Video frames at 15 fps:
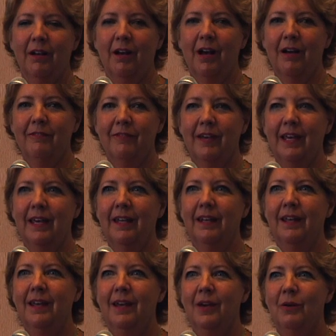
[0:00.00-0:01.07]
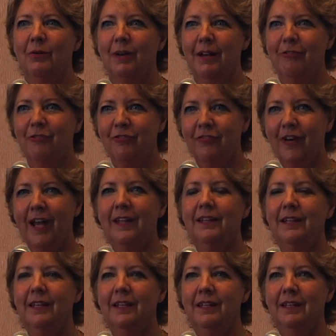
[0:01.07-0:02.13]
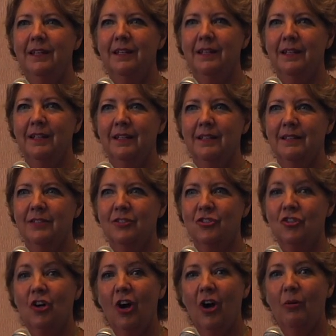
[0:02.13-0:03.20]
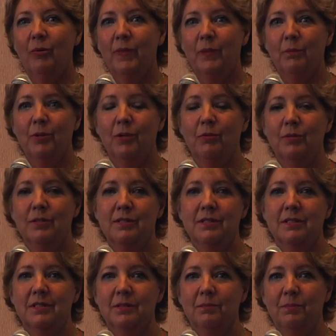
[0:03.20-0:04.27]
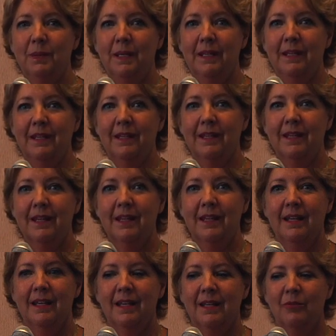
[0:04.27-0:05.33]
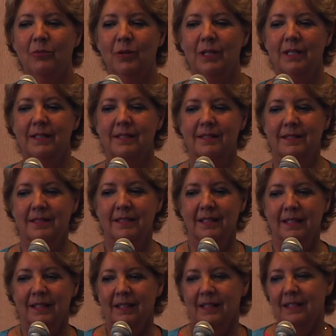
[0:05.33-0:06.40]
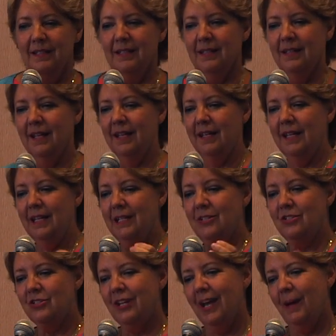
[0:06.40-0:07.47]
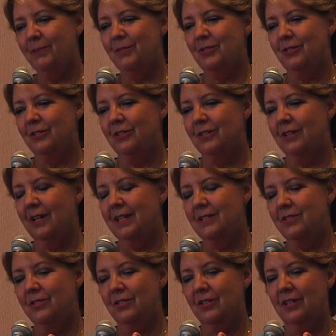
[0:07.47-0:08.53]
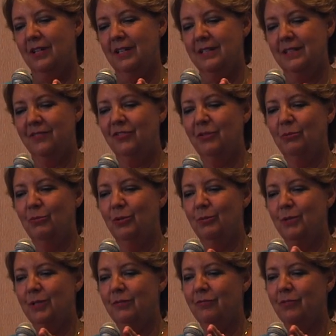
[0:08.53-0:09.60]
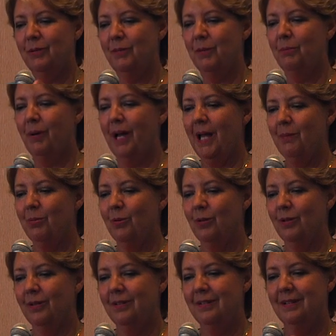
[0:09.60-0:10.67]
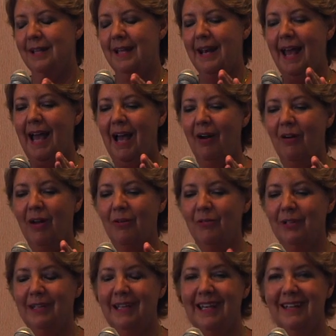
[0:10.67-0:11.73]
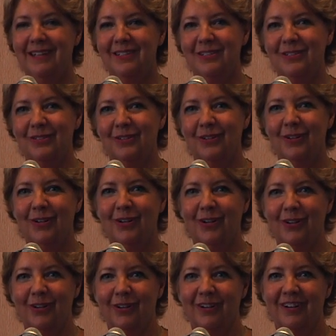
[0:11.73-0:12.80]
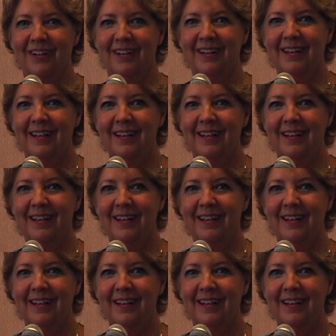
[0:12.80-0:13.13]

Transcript: it off. And when I finally saw what the book was to be, it was that each chapter I took a different woman from the Bible and how I related to her.